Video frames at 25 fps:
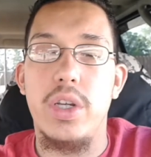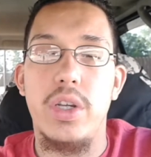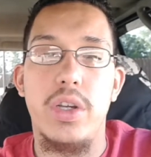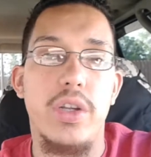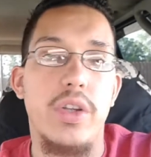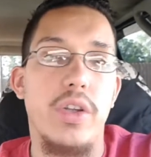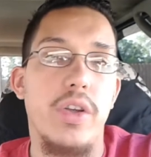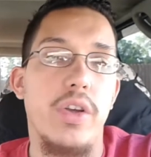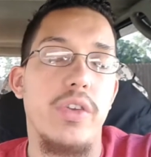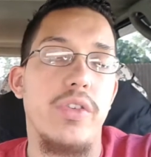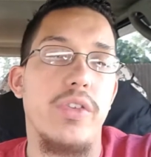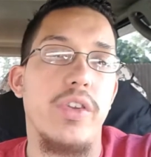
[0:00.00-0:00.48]

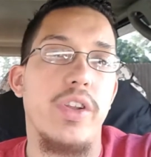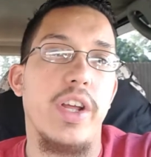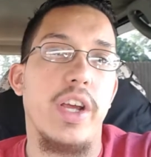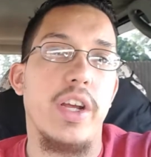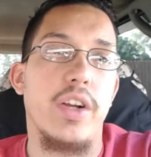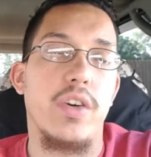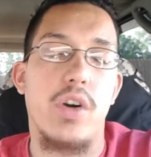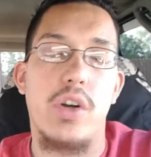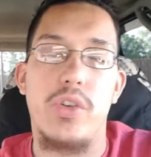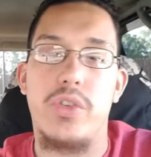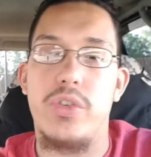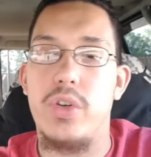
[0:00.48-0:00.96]
It's in that
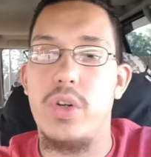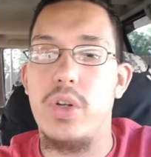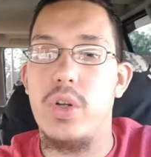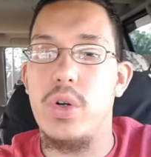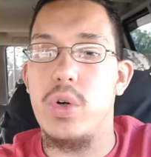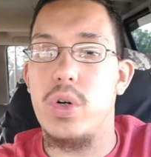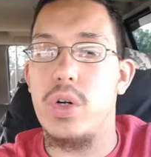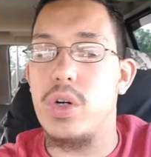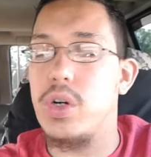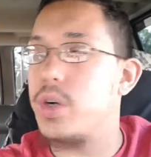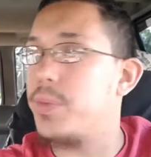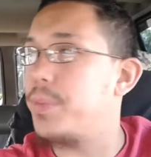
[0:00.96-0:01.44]
Chrysler New
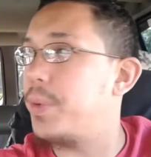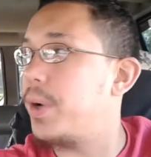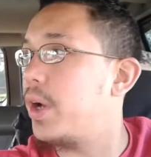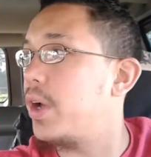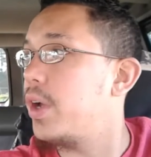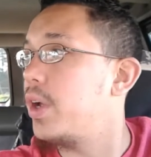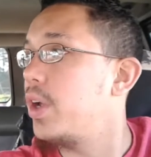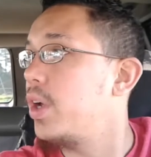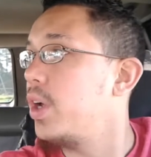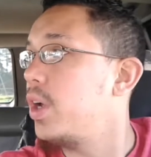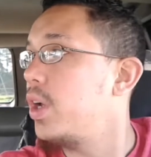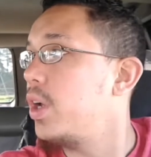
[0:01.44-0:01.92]
Yorker, but
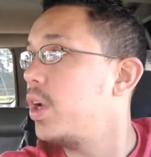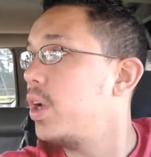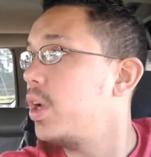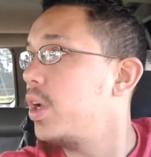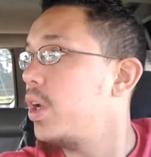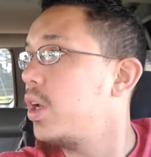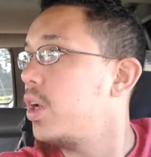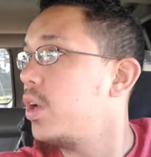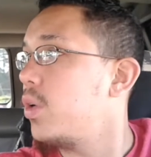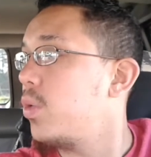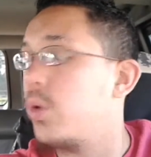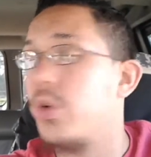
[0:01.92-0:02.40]

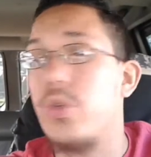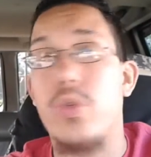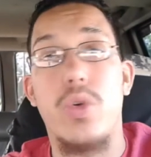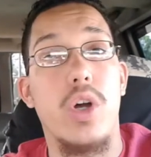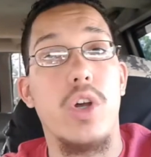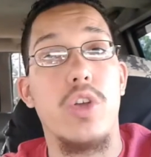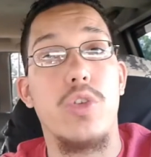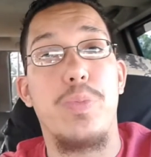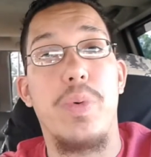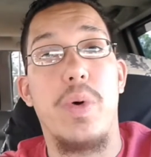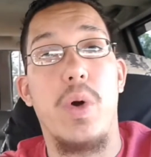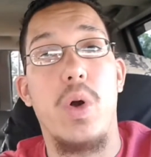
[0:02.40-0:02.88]
the reason why
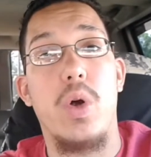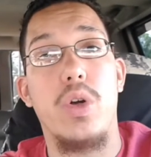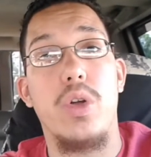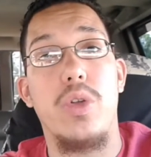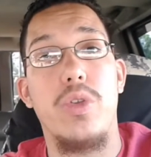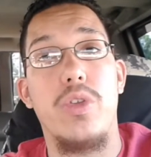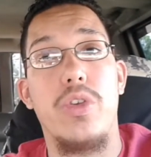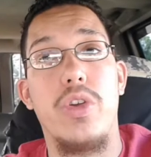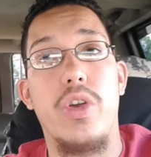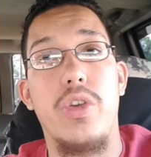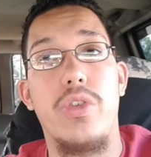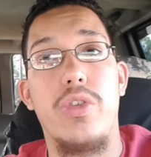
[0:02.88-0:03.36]
it's broken
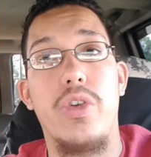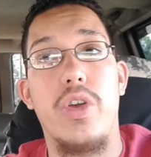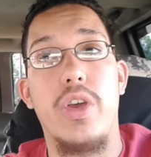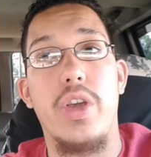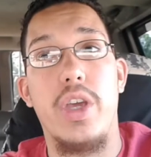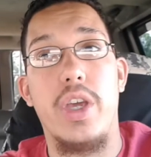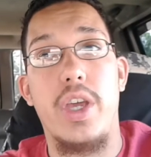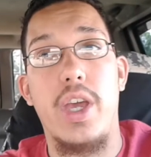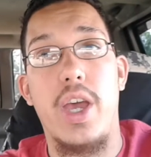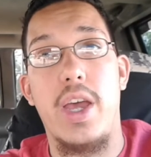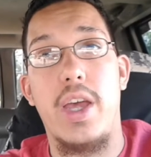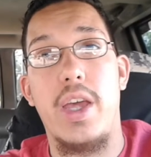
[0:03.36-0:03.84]
is because uh,
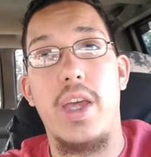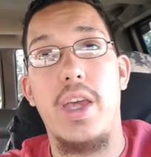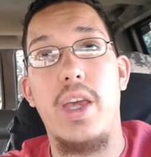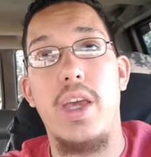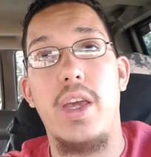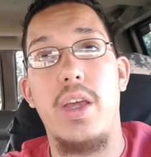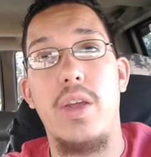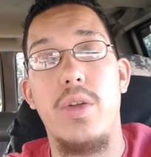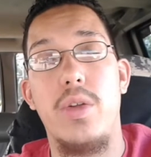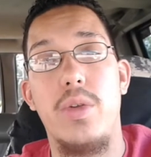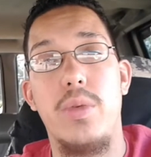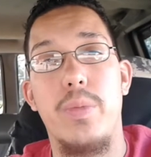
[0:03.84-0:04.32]
it got
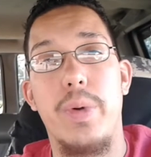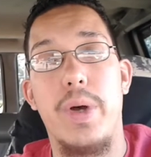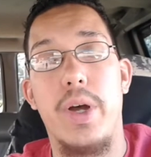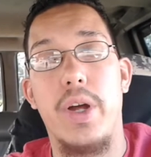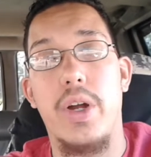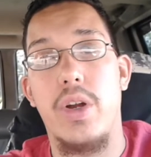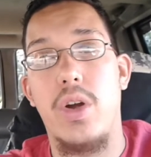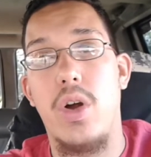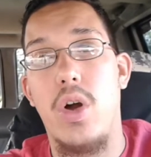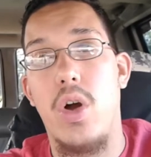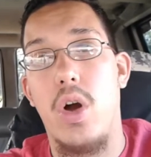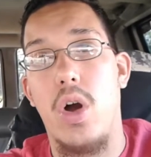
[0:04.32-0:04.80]
hit by a
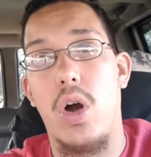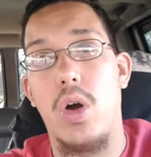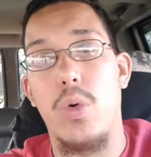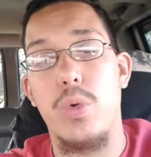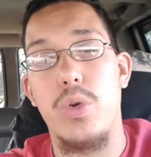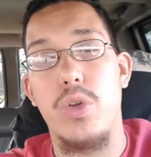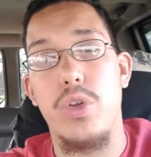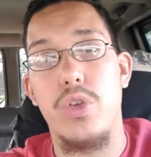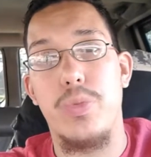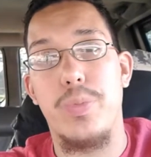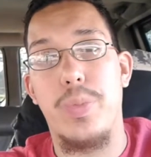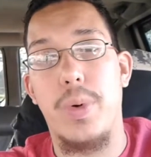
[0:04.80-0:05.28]
car when
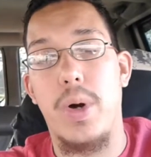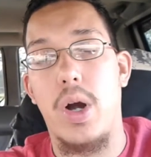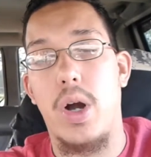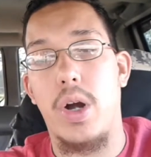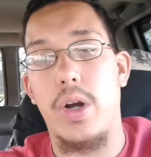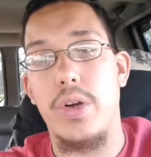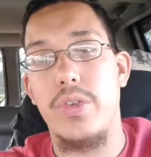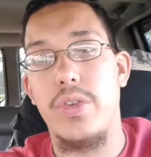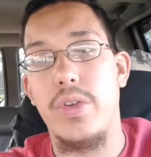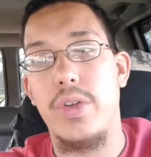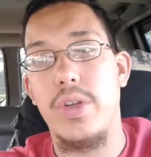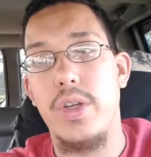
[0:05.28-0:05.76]
it was
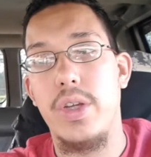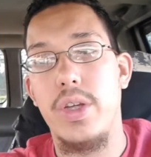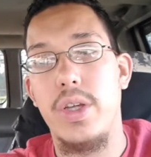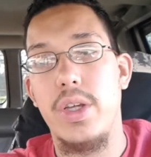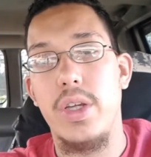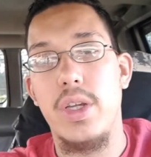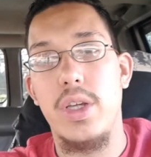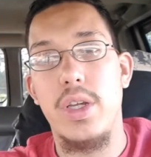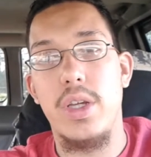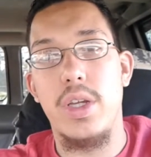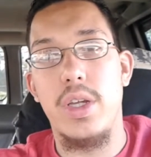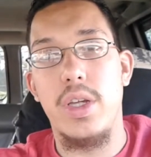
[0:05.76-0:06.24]
parked.
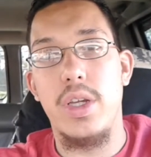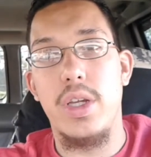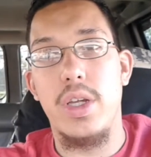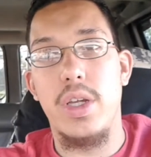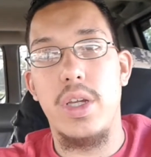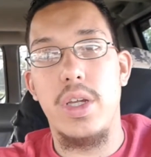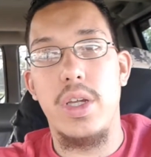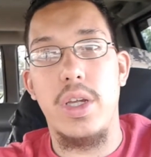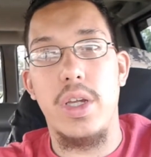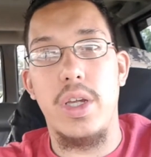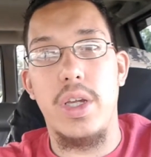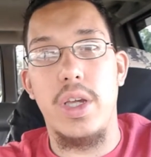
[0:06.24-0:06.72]

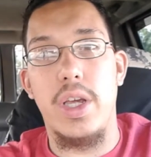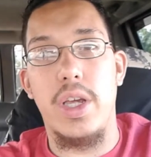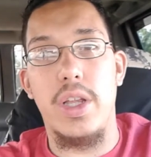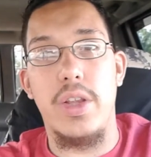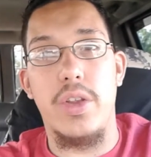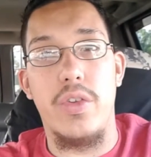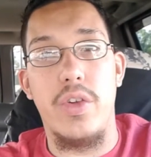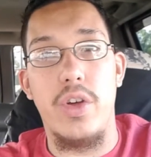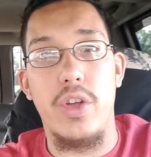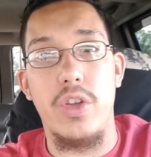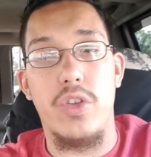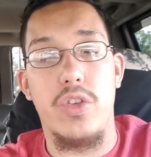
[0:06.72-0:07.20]
And the
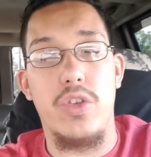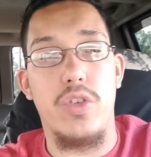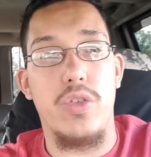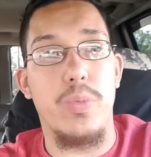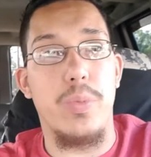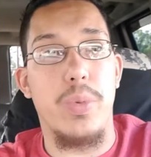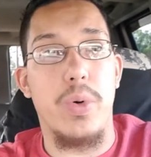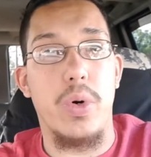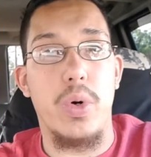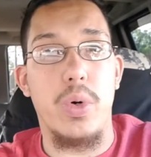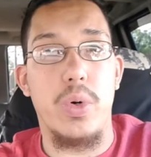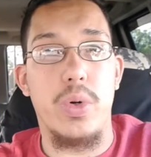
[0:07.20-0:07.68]
lens is
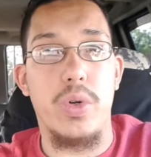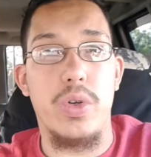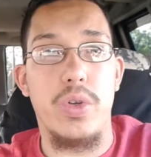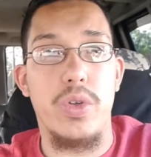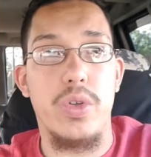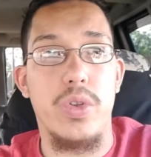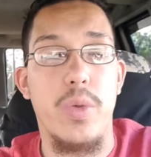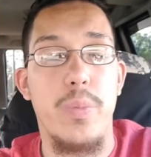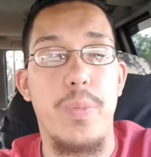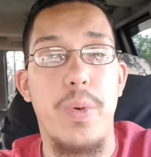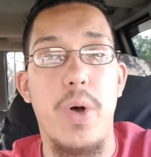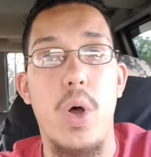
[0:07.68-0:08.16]
broke.
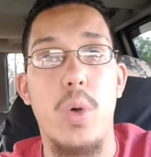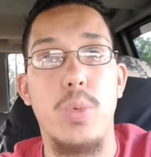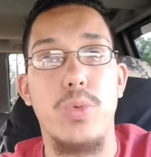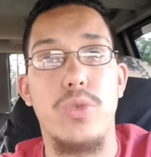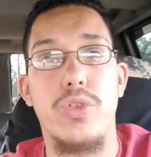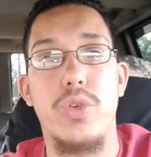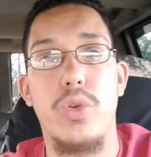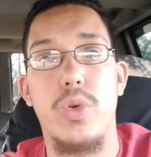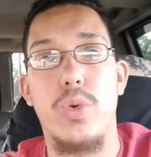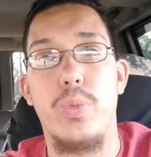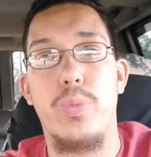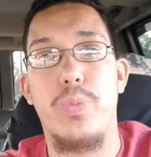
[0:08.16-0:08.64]
The bulb
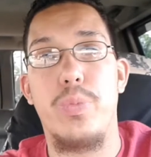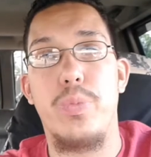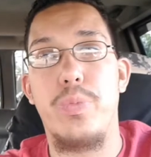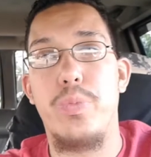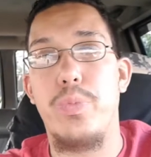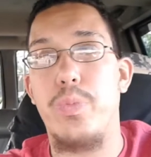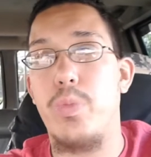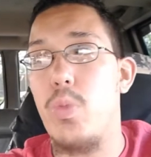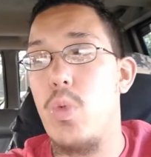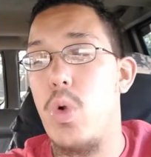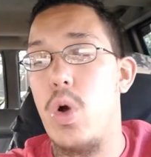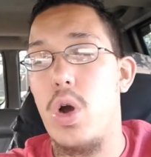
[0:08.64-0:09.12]
still
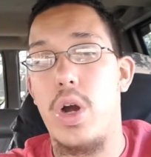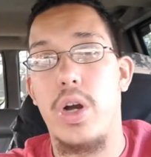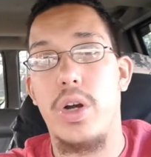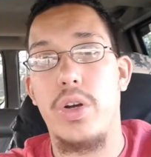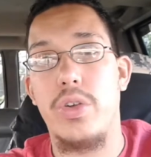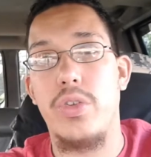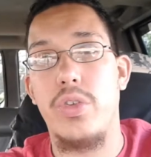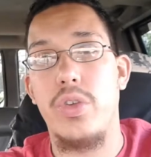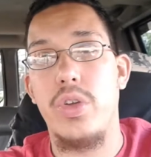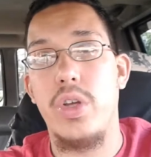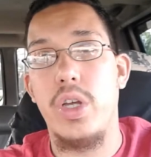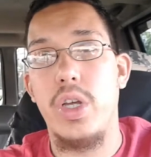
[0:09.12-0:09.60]

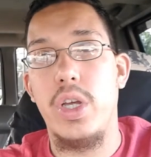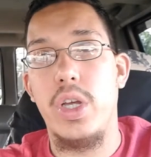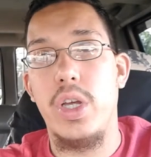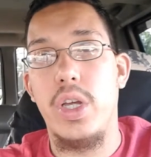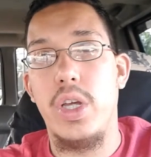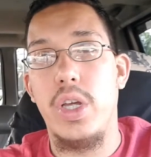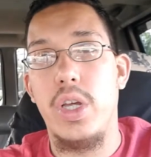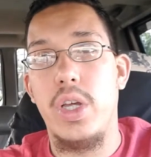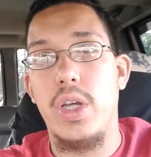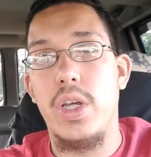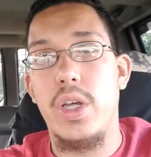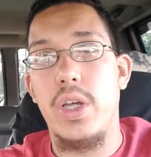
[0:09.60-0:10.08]
works.
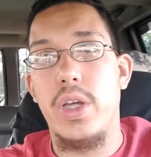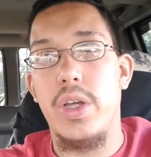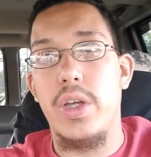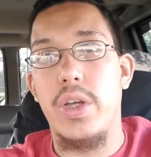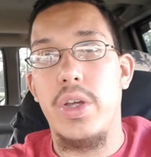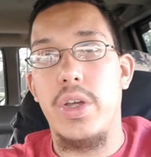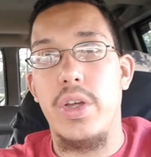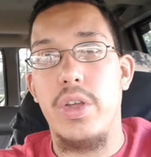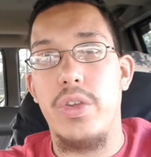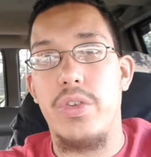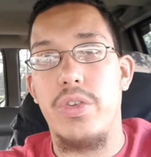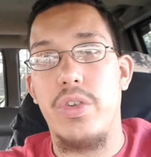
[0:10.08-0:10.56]

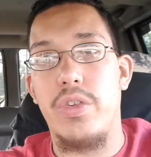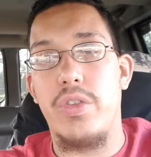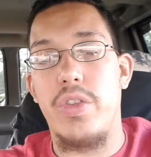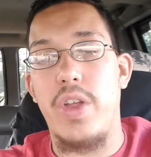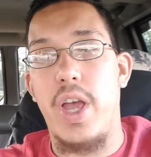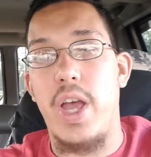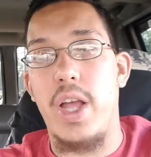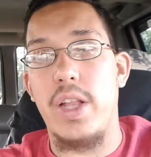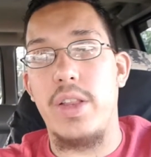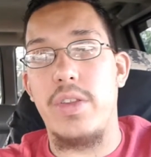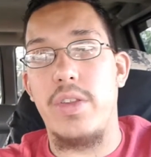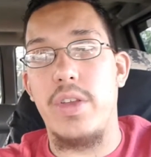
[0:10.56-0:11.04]
It's just
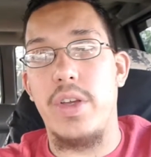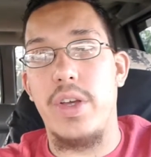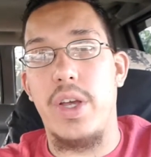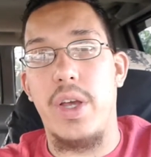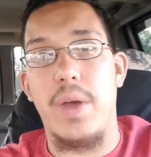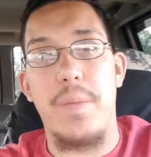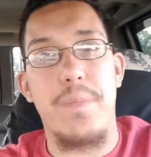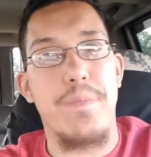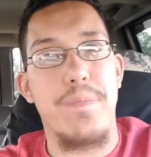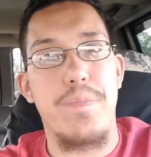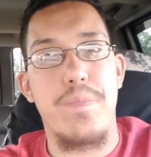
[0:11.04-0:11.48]
that uh,